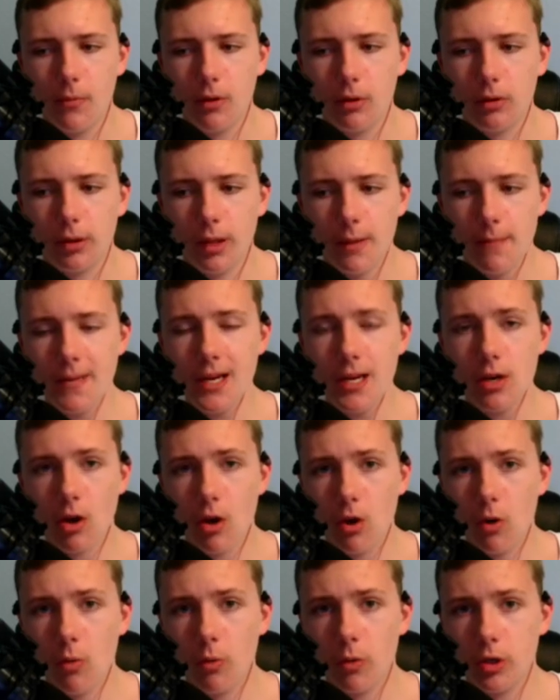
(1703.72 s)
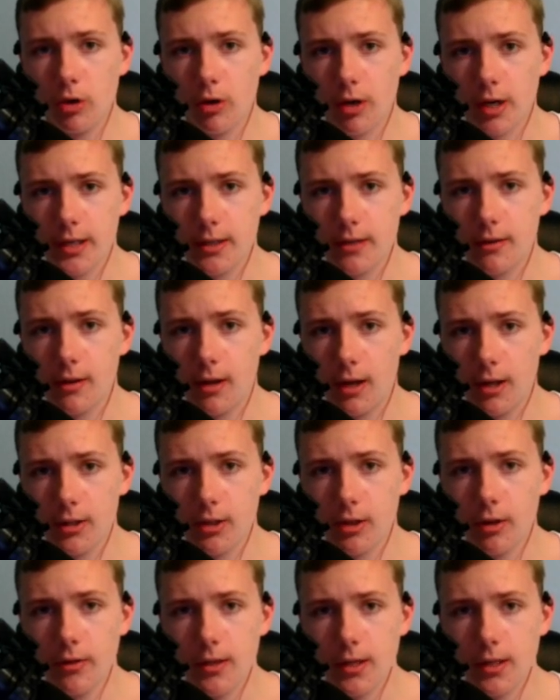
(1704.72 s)
let me know what your guys' thoughts
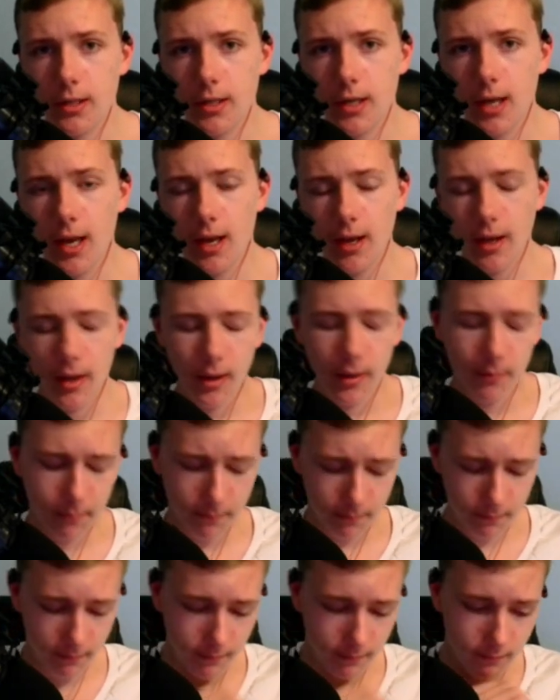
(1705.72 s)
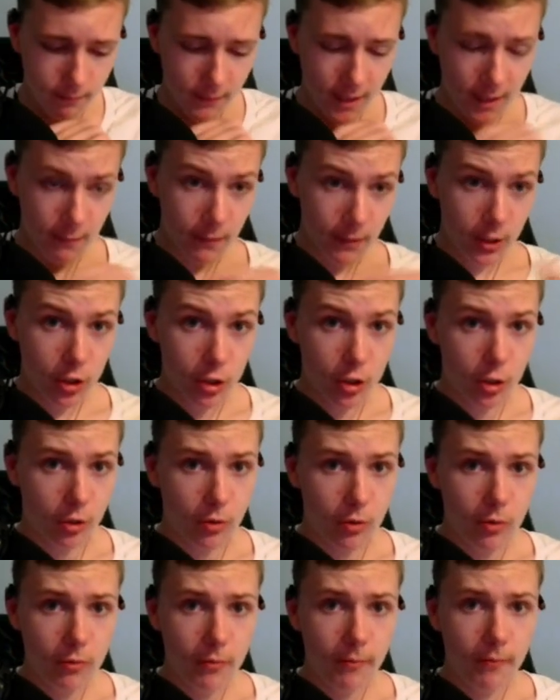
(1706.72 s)
on this. If it's
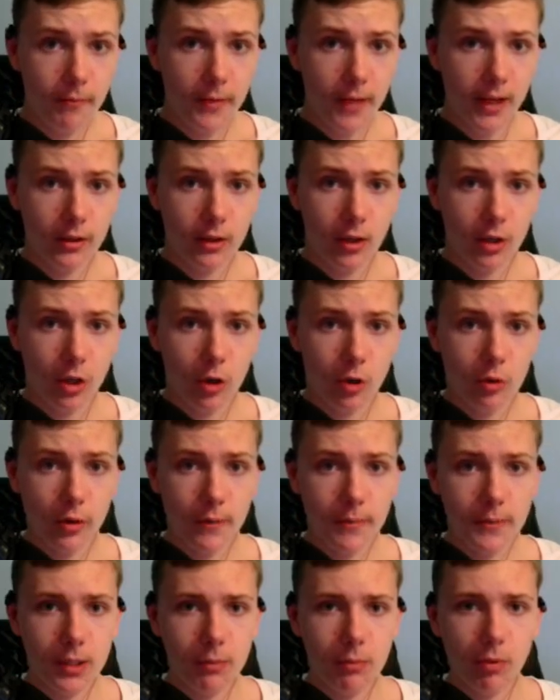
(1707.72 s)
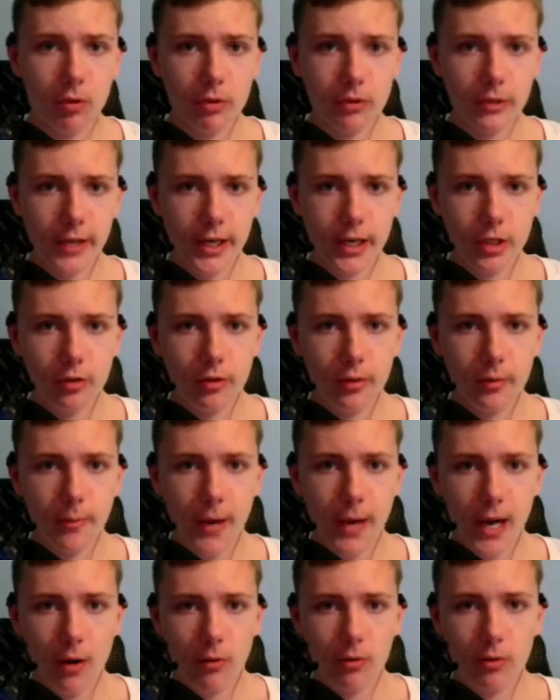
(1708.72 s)
true that the cryptic portals actually
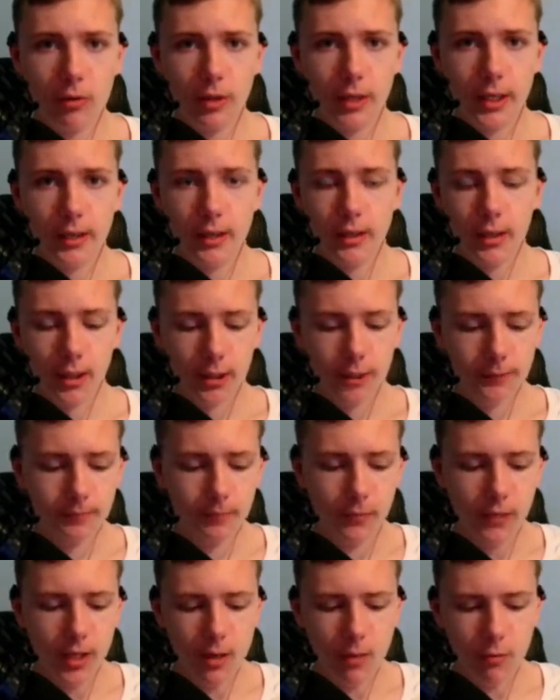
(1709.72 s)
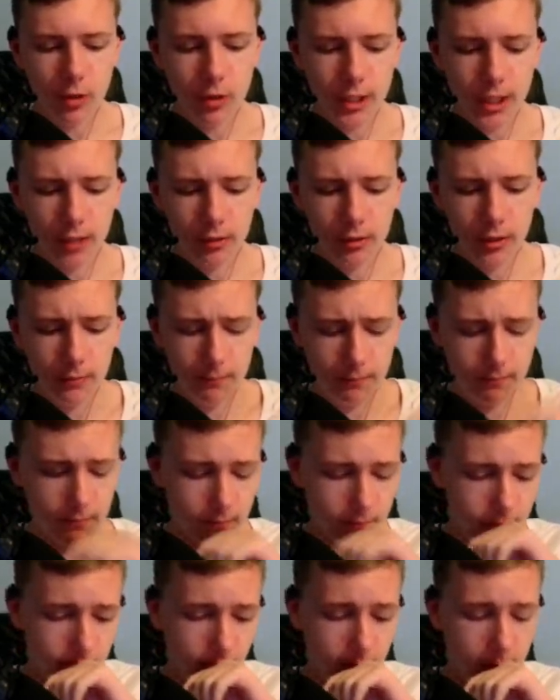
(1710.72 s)
power like the immortality
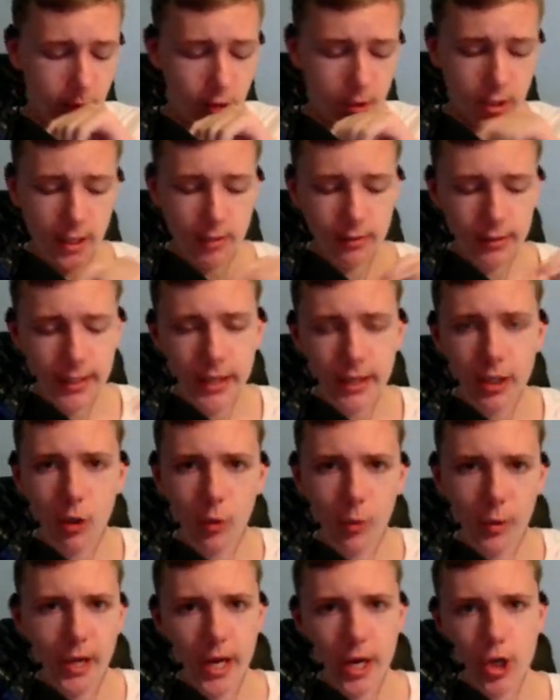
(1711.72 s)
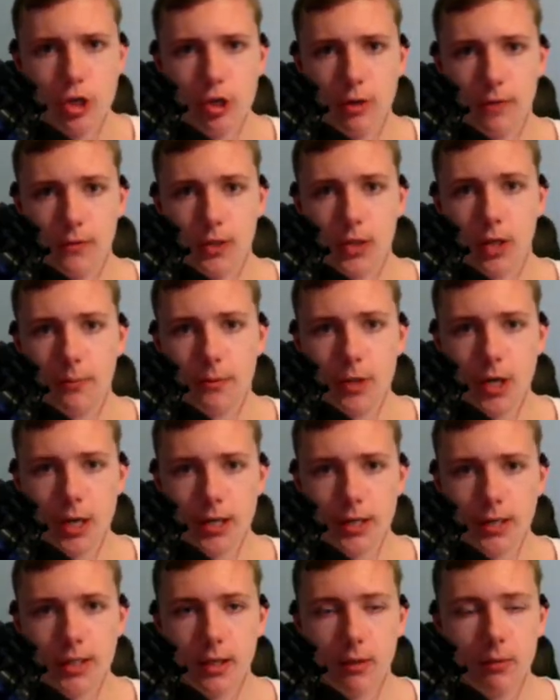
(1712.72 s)
and the creation of
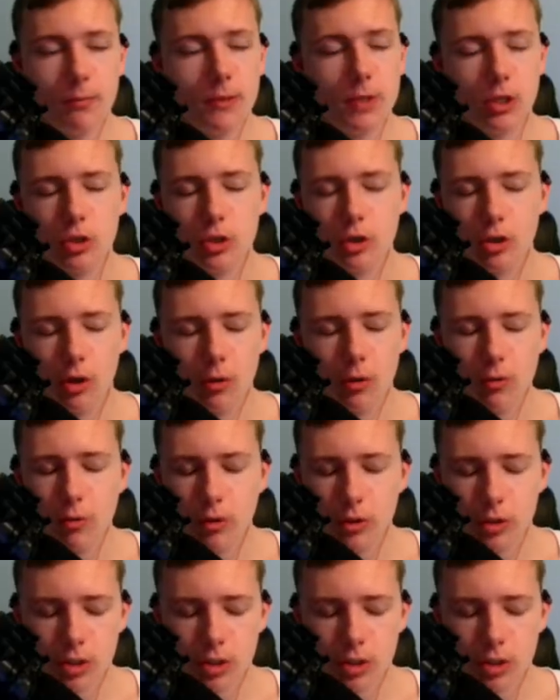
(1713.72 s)
subjects, that would be so